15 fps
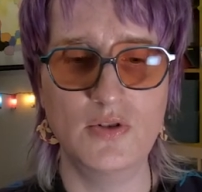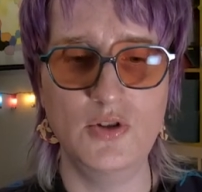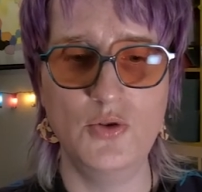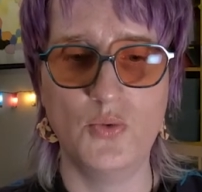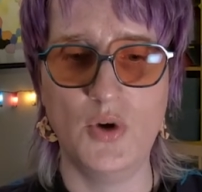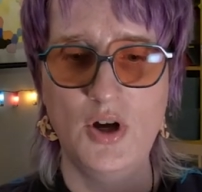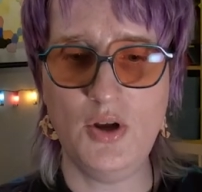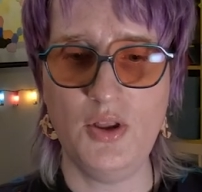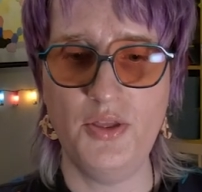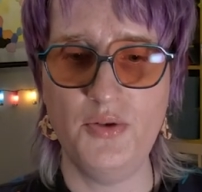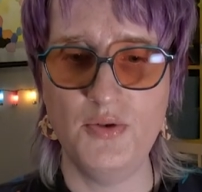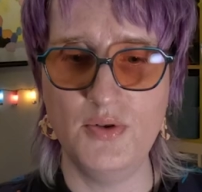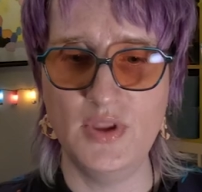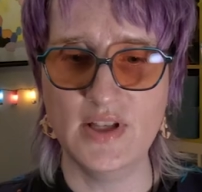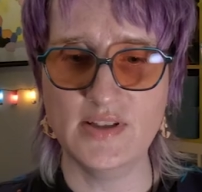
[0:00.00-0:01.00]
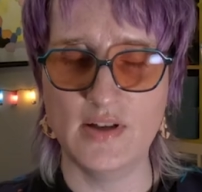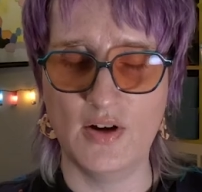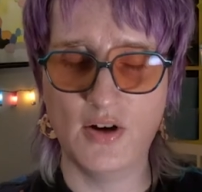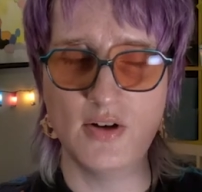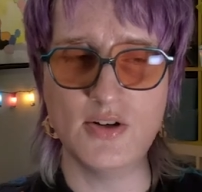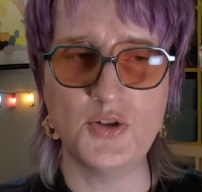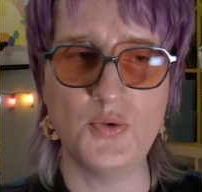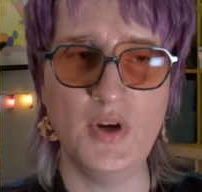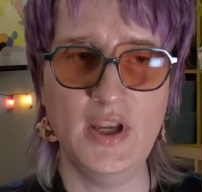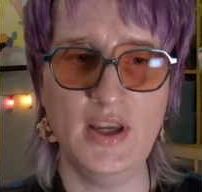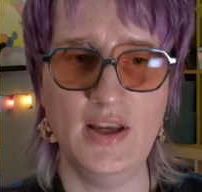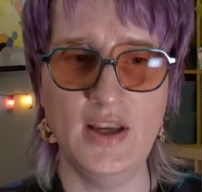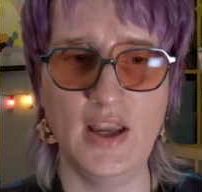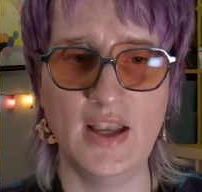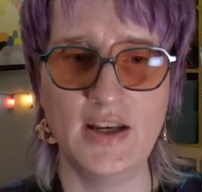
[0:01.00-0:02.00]
you walk through this
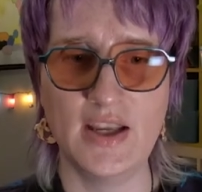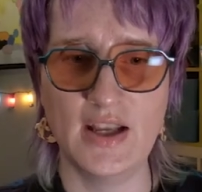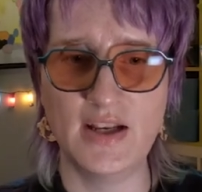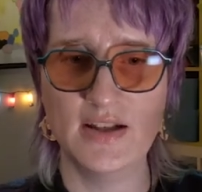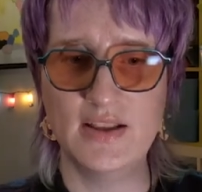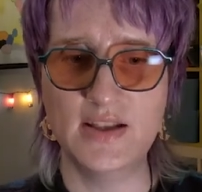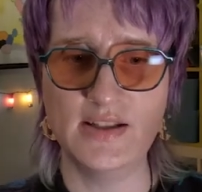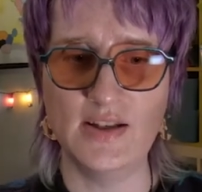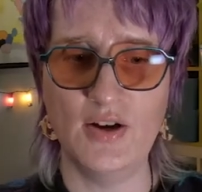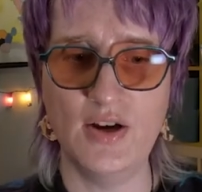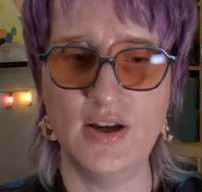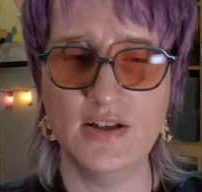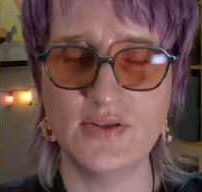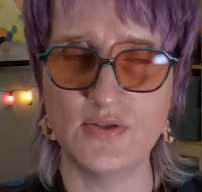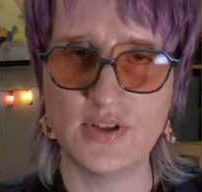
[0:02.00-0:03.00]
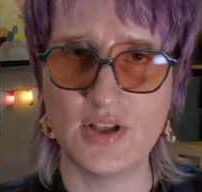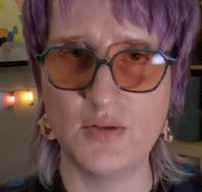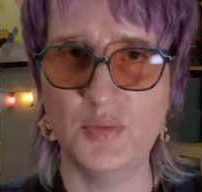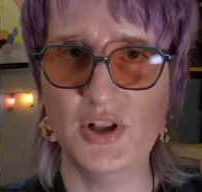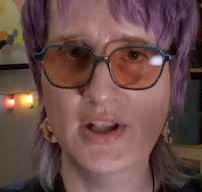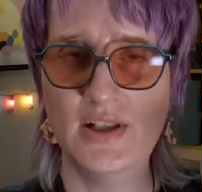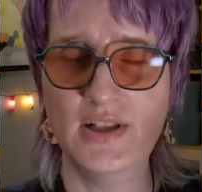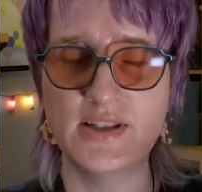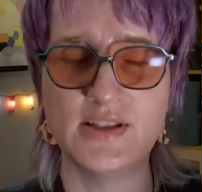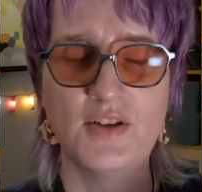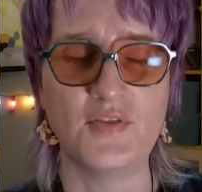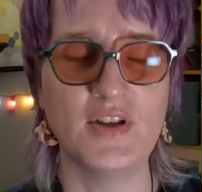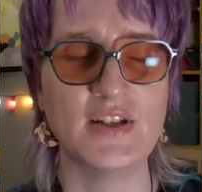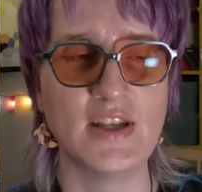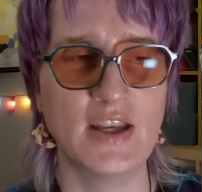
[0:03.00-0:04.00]
archway and get into this area. So it's completely
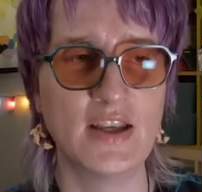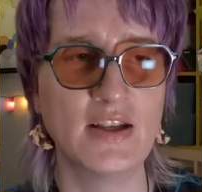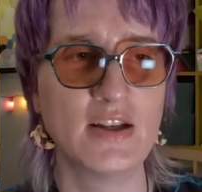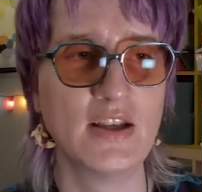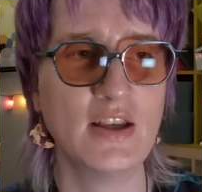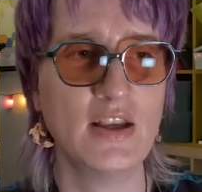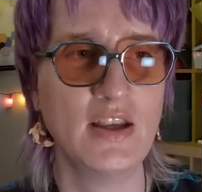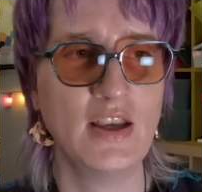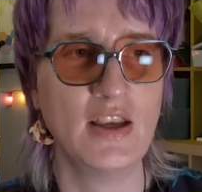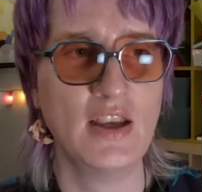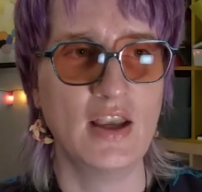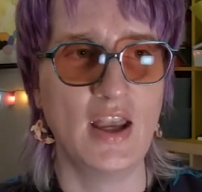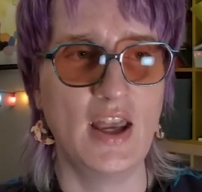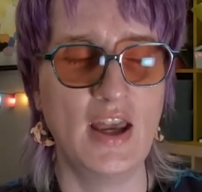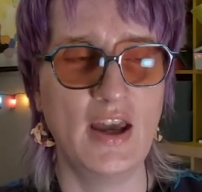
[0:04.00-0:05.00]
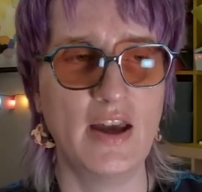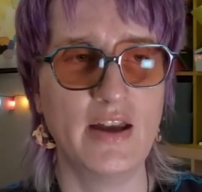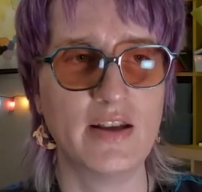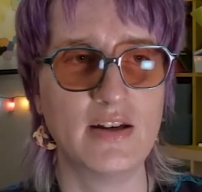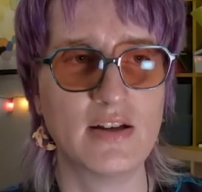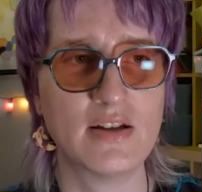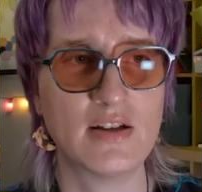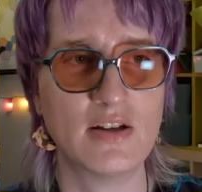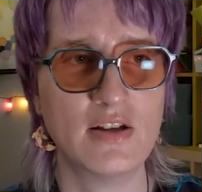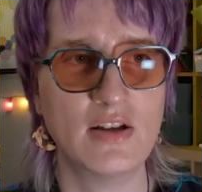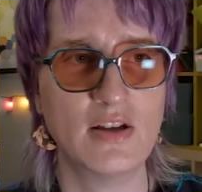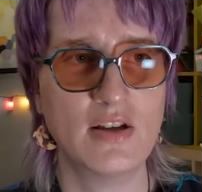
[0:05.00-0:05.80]
self-contained. And